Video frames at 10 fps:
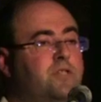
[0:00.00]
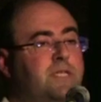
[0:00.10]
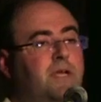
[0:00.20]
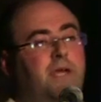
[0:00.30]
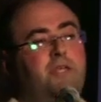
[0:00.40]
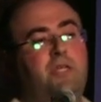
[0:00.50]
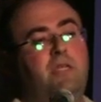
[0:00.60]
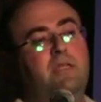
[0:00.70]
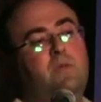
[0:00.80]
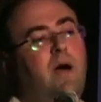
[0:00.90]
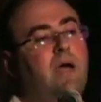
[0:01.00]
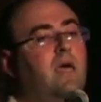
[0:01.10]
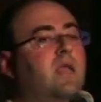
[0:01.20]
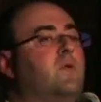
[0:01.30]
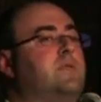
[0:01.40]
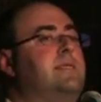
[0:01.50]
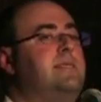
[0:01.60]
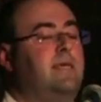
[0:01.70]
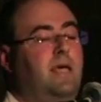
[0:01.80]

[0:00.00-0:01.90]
generation, Swagger uses